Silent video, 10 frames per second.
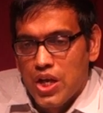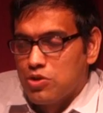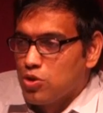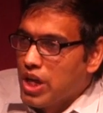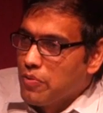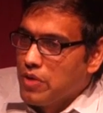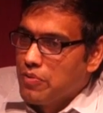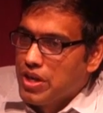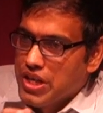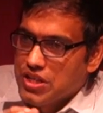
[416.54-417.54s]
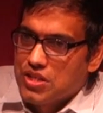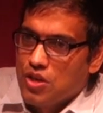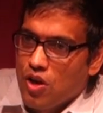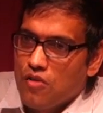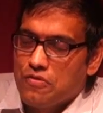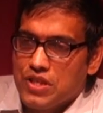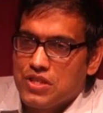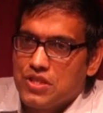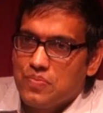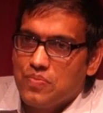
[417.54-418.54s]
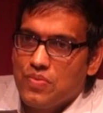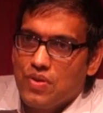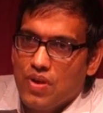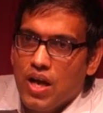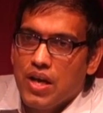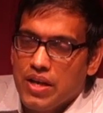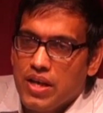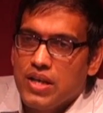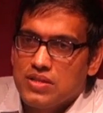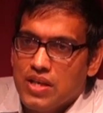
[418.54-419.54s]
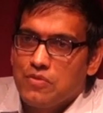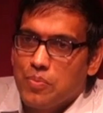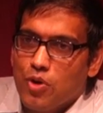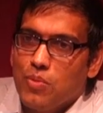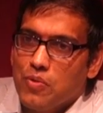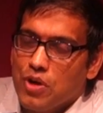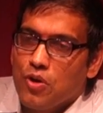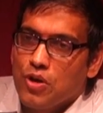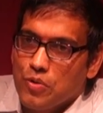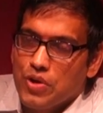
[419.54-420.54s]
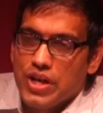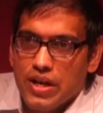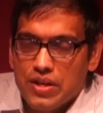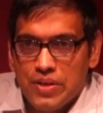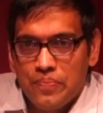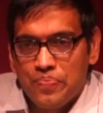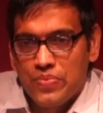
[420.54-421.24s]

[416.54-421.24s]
It was only when we reached the office I realized that we probably were not overreacting,